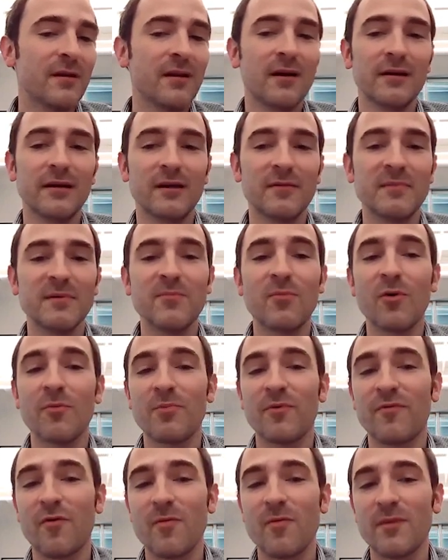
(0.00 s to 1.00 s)
a little bit more
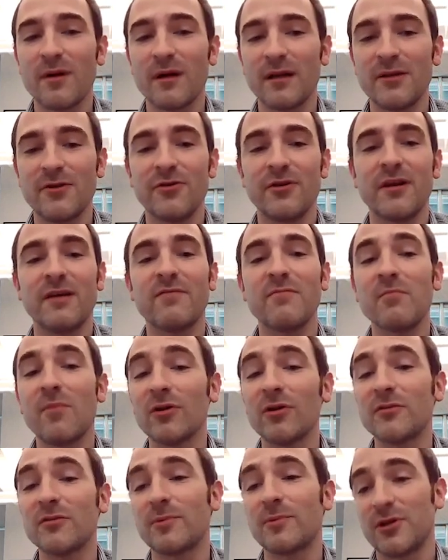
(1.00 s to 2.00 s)
performantly, you can have
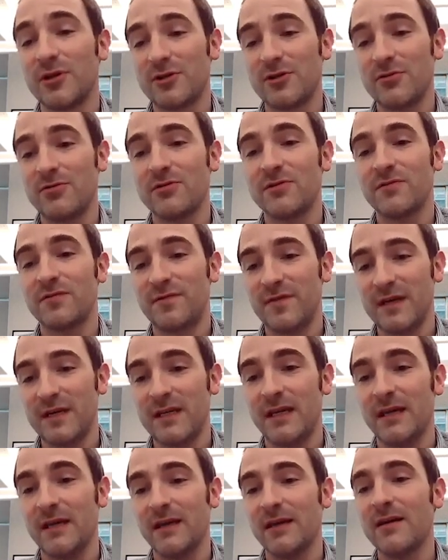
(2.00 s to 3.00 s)
multiple queues
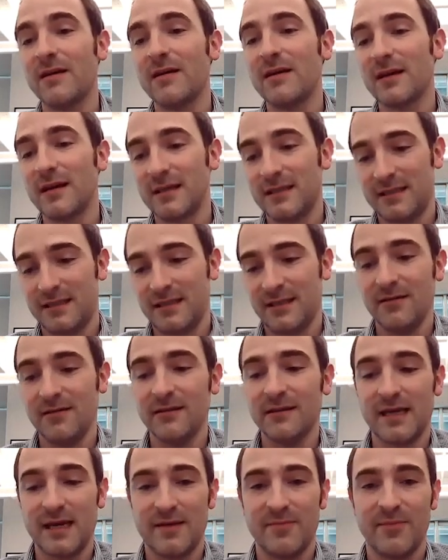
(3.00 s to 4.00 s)
feeding a
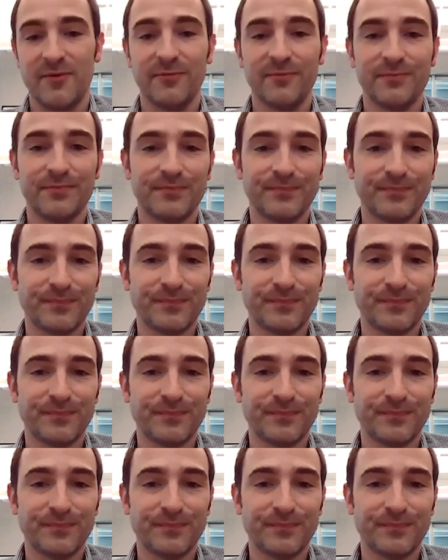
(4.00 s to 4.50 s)
single table.